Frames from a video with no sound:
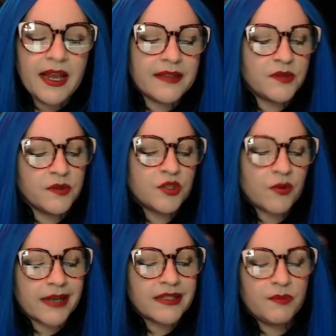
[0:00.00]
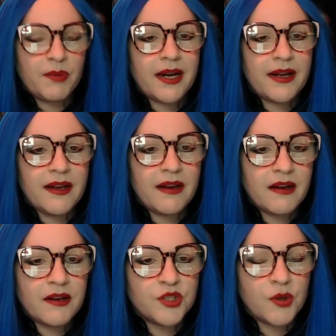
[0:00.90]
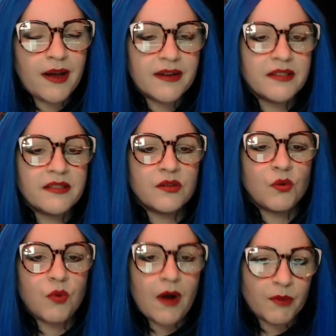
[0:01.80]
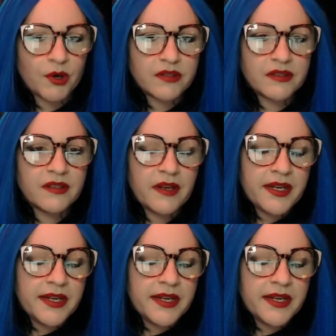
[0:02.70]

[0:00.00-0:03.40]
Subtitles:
and this was directed by Johannes Roberts.